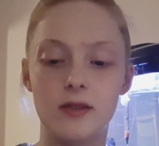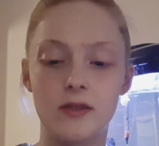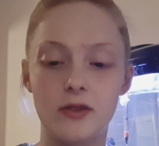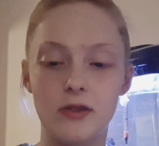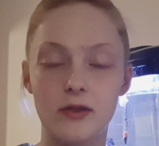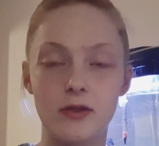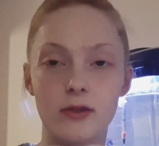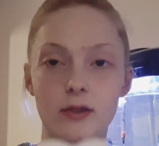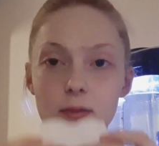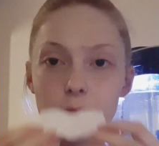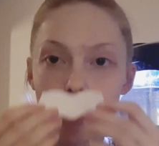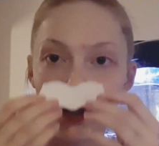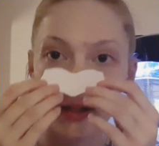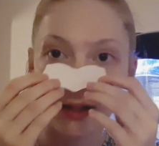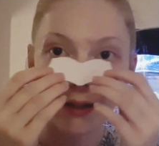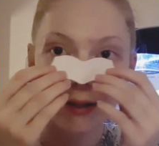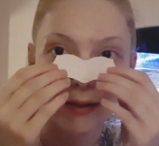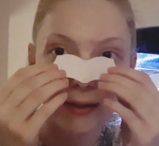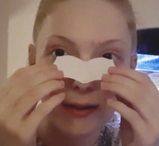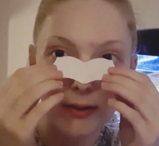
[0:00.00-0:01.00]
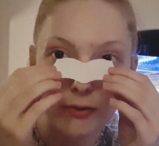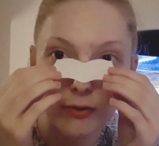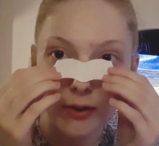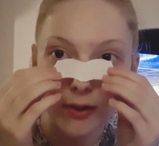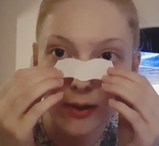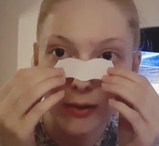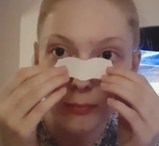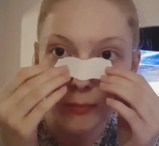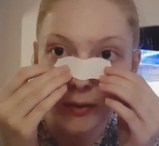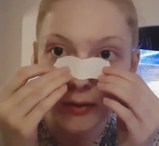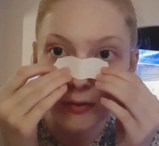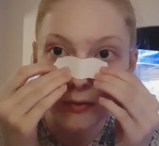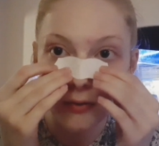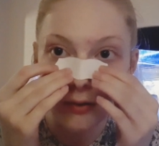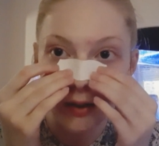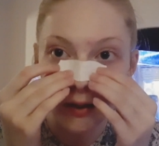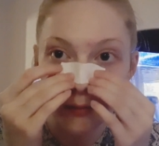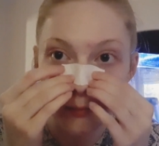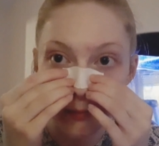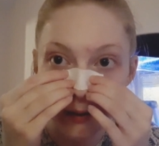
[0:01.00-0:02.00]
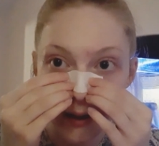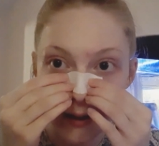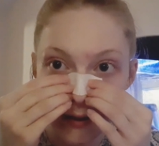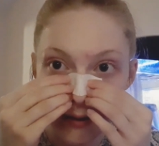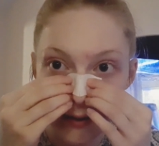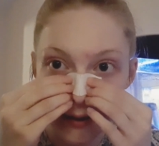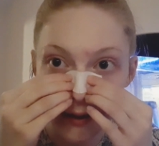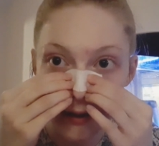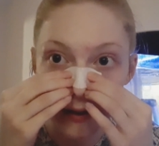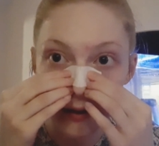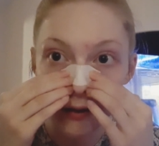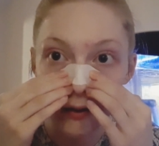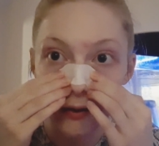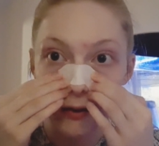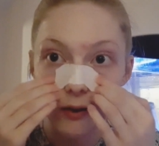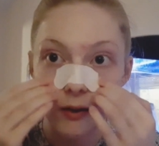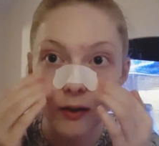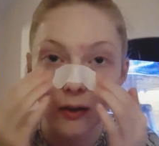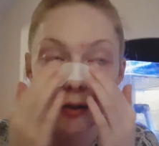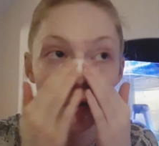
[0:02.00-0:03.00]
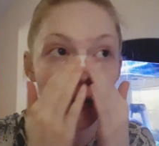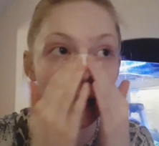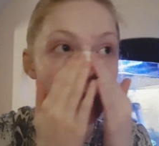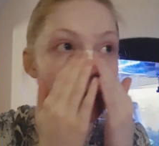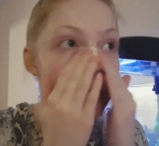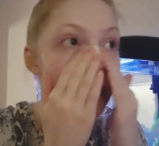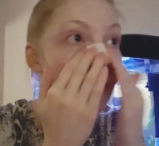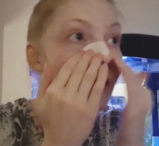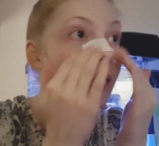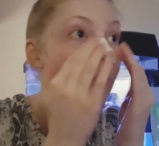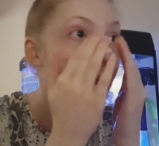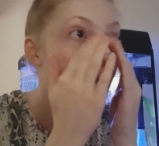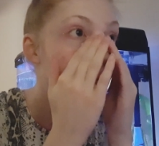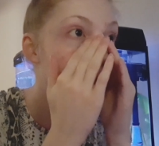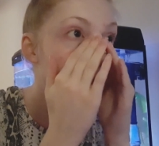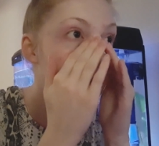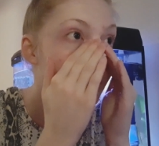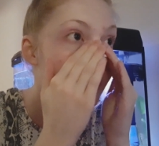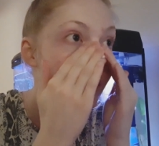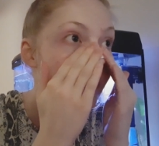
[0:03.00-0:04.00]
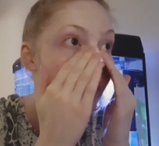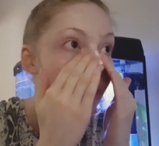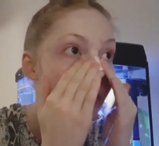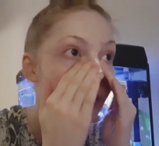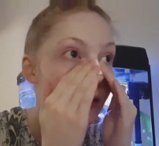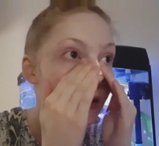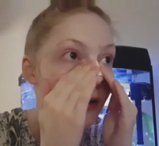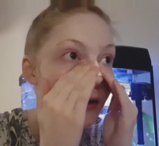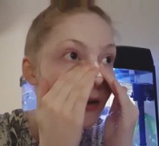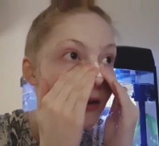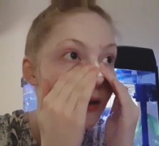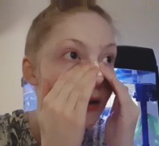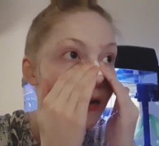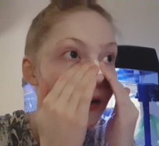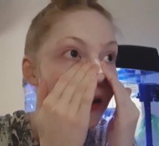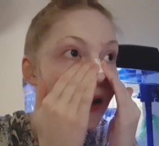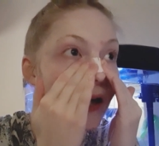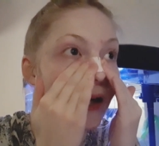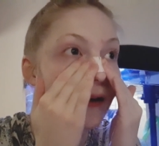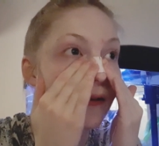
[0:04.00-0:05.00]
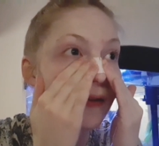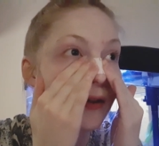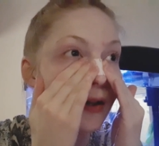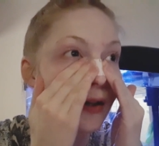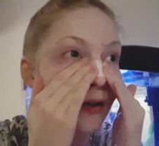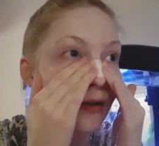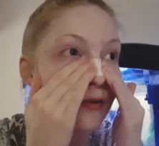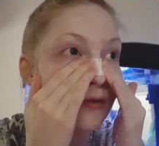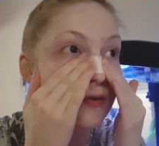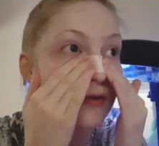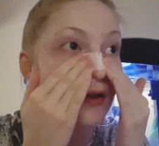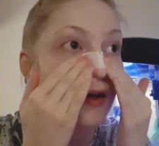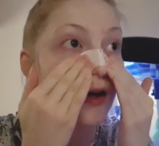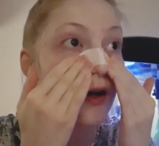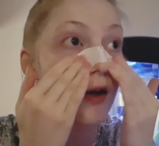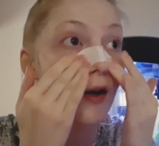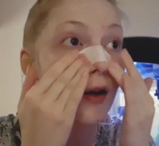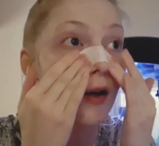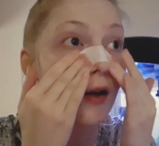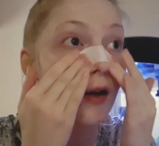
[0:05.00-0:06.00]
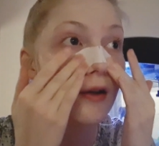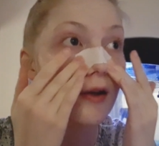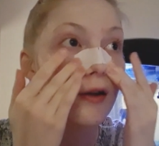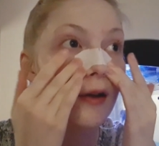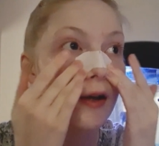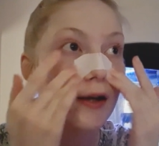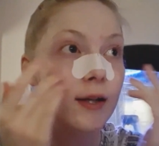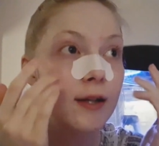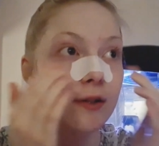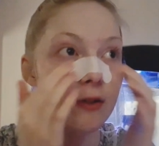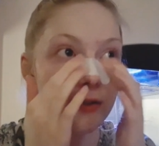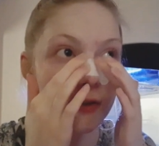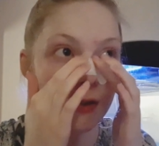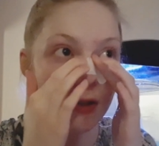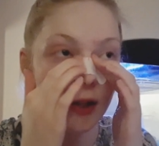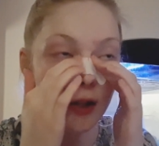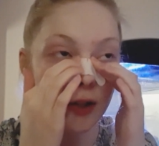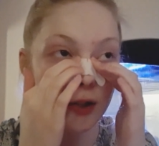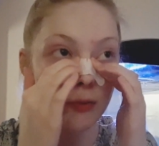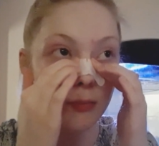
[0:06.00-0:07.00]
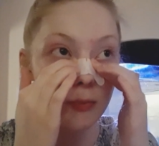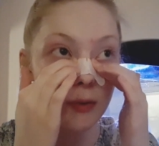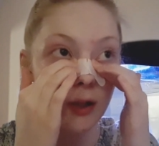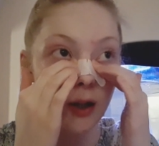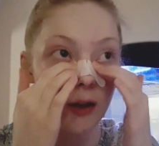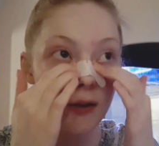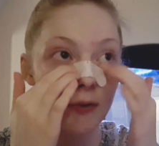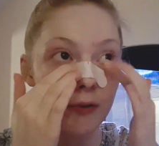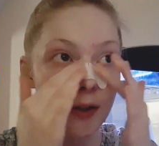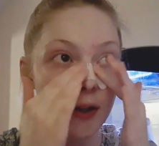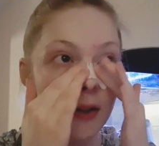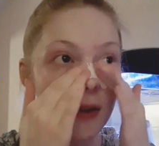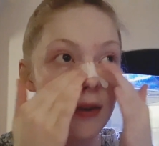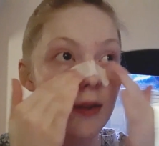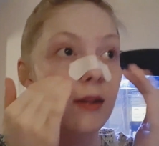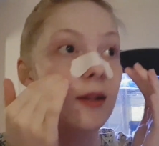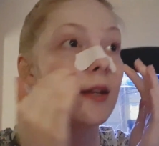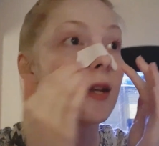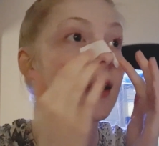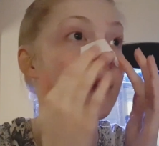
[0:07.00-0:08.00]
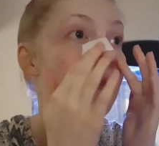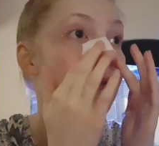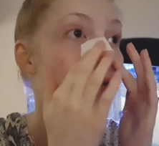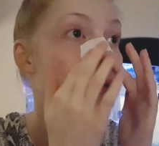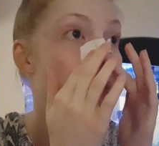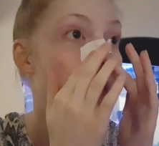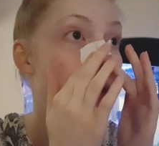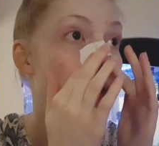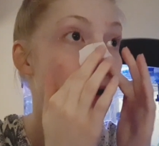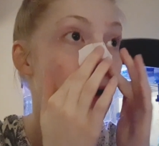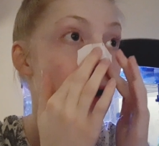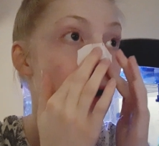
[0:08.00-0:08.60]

doesn't smell like tea tree, it smells like plastic. But there it goes on, and it doesn't hurt to pull off or anything either.